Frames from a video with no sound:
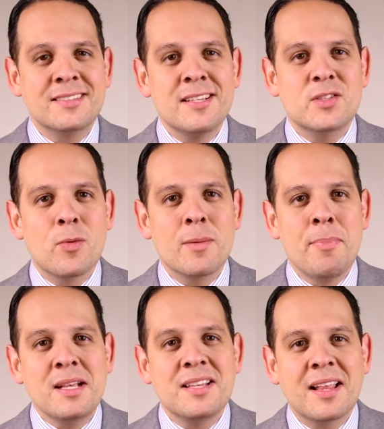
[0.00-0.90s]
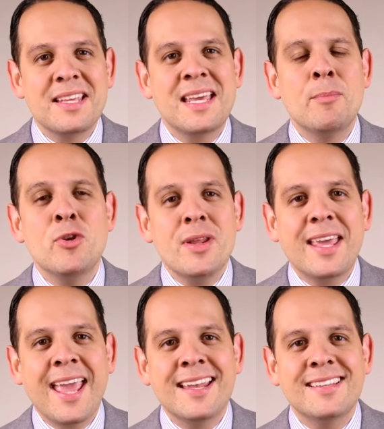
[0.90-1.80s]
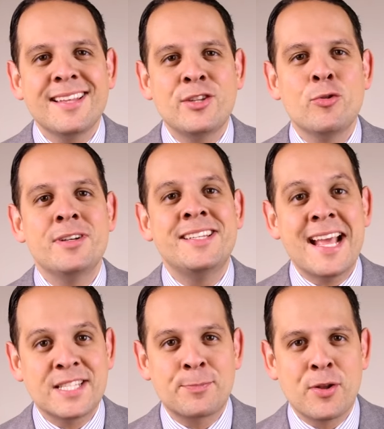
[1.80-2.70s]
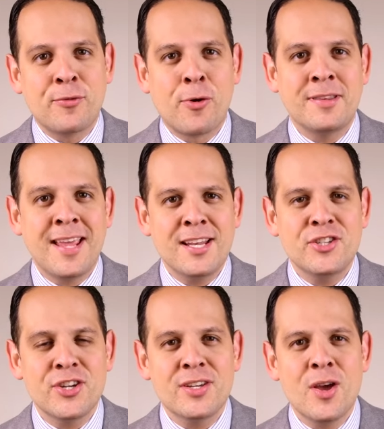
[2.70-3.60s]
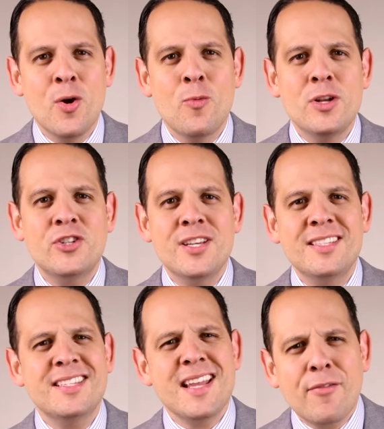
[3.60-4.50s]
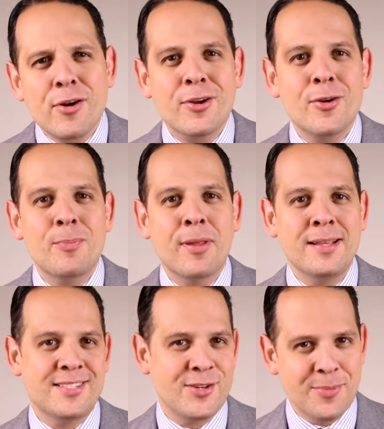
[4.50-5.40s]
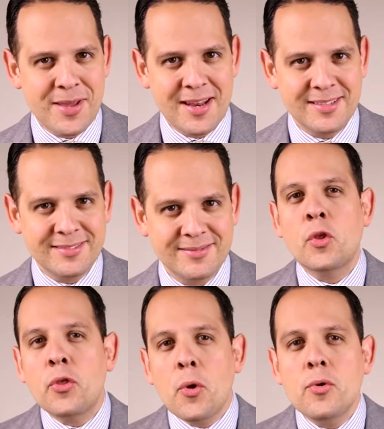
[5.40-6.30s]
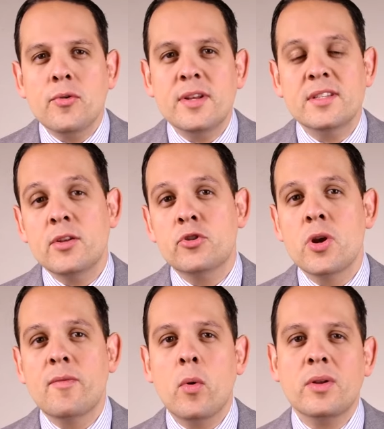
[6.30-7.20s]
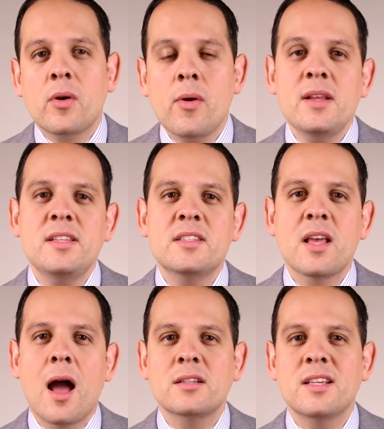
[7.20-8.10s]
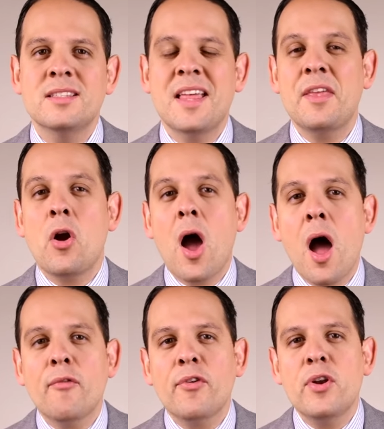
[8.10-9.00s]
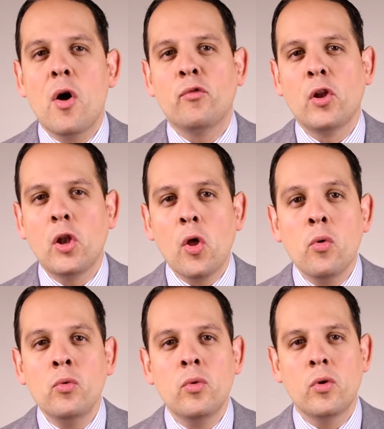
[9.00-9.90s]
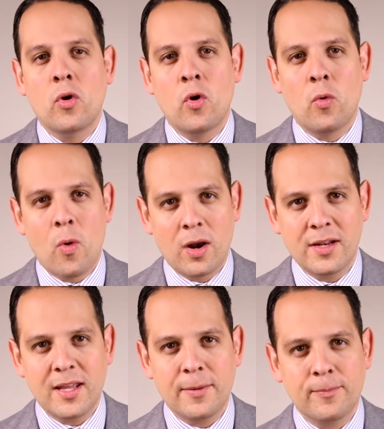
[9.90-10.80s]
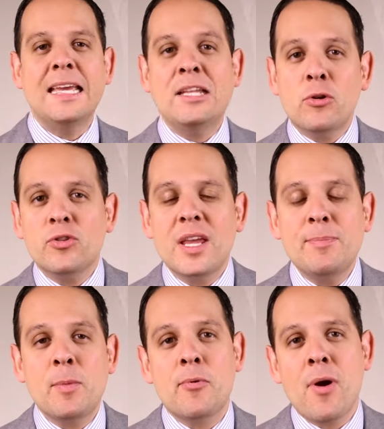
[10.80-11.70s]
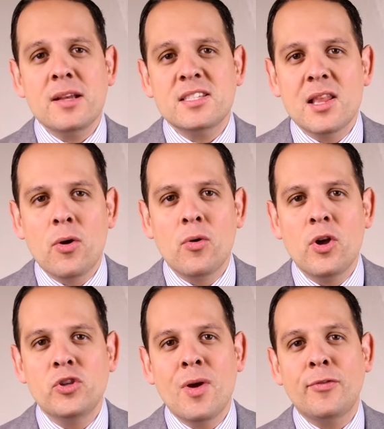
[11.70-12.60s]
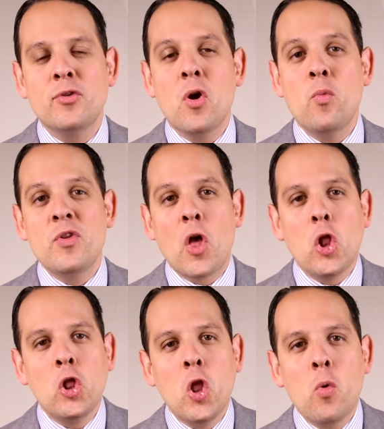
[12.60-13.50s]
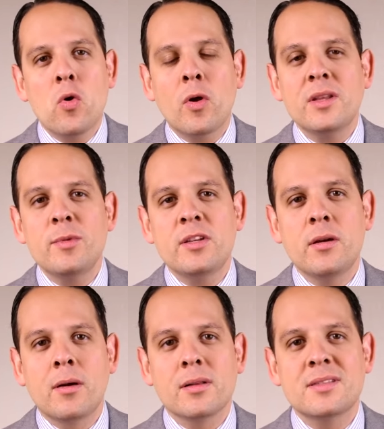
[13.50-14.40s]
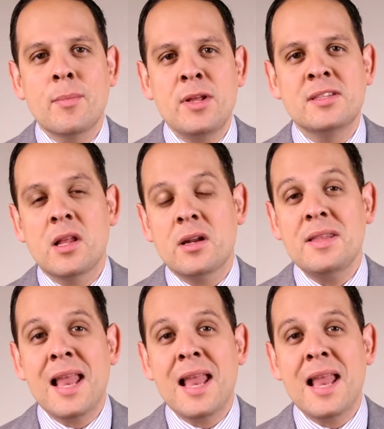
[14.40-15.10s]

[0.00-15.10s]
like this one basically communicate that you're desperate for attention, which is never a good place to be in. The third reason you should avoid crazy socks is that they're often of low quality. In order to keep the price low, you have to go with low quality materials. That means a lot of